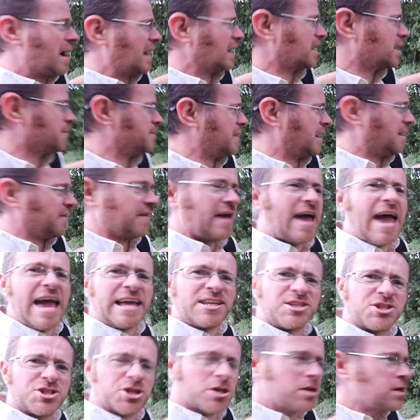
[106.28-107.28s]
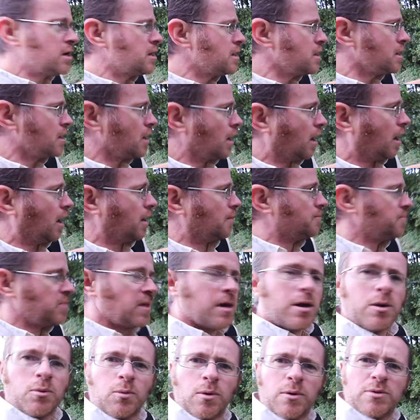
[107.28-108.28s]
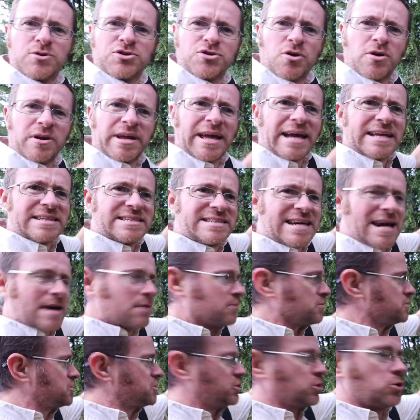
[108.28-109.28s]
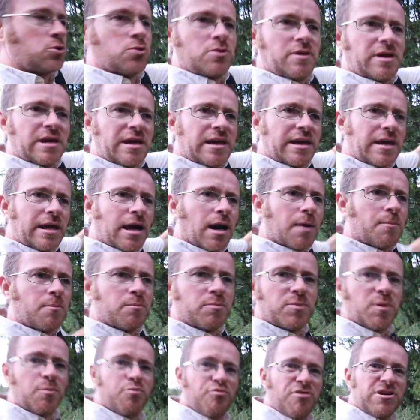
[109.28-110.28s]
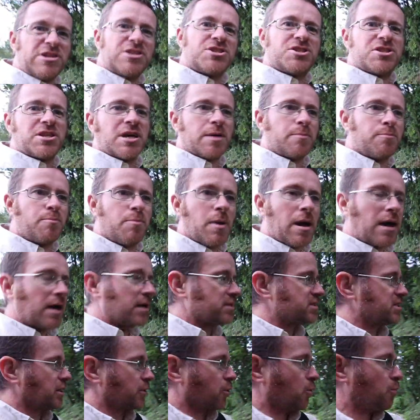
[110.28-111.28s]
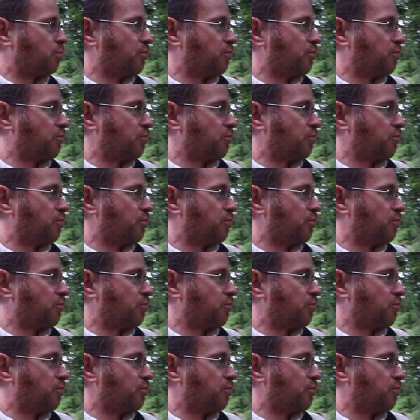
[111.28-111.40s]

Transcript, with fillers: Matt coming out the hedge, we were trying to get down to the bridge, the tunnel